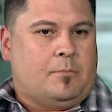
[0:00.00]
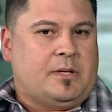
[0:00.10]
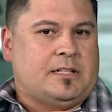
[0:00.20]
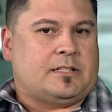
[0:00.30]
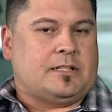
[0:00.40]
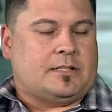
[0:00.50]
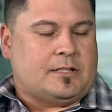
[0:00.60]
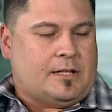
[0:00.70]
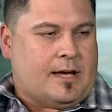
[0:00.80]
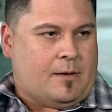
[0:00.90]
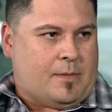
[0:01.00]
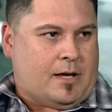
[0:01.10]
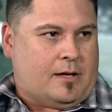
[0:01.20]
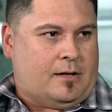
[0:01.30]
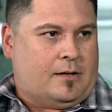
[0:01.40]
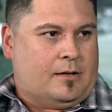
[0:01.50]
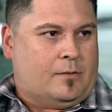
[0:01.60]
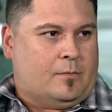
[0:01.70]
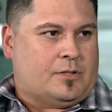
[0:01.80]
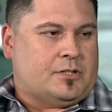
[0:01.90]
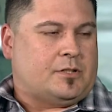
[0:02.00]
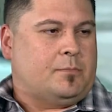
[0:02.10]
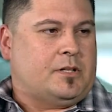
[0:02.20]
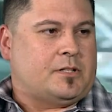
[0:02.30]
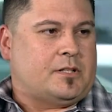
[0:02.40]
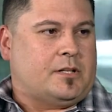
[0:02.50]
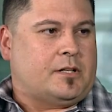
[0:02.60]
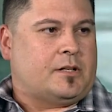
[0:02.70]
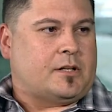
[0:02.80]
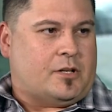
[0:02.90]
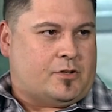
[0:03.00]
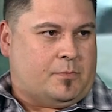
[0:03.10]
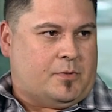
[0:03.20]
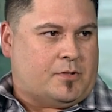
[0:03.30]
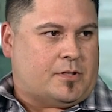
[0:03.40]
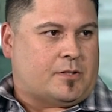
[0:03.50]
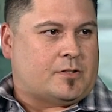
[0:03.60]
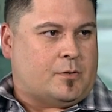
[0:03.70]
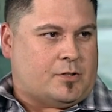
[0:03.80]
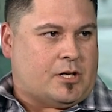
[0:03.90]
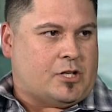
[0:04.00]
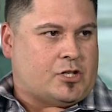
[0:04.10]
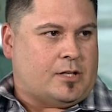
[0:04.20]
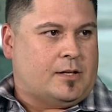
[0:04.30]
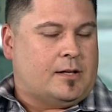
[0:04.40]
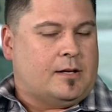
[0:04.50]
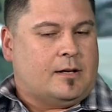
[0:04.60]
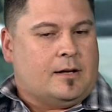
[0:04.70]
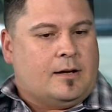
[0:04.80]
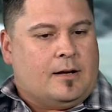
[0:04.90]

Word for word: B C C M A, which is the B C Country Music Association. Mm-hmm.